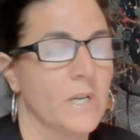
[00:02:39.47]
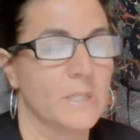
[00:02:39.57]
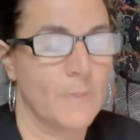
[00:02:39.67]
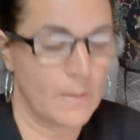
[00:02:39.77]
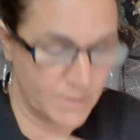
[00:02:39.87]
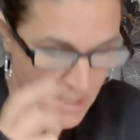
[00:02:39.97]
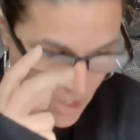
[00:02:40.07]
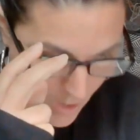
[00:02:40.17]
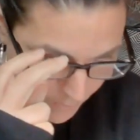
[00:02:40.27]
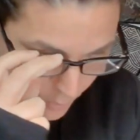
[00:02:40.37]
And it's probably the
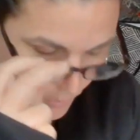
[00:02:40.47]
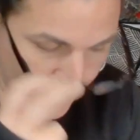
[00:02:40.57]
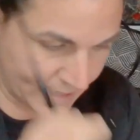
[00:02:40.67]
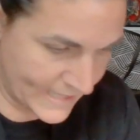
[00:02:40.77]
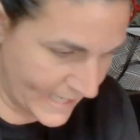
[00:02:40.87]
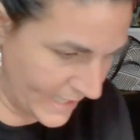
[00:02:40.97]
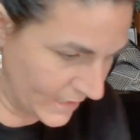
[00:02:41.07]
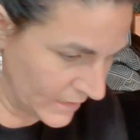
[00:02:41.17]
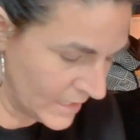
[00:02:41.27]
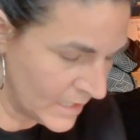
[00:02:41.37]
number one thing